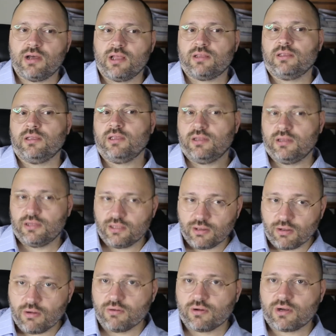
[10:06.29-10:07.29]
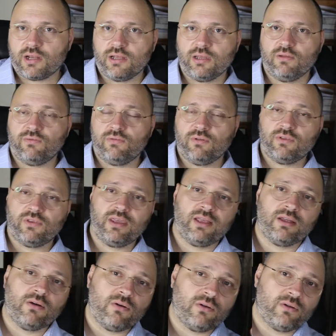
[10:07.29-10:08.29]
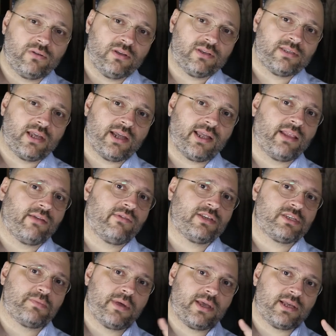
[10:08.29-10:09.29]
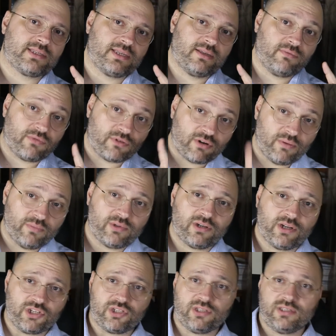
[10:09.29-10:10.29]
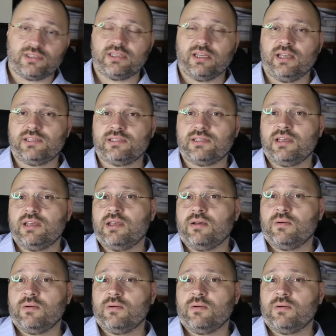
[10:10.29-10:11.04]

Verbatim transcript: But in the long run, if you think all these negative aspects from the Russian side,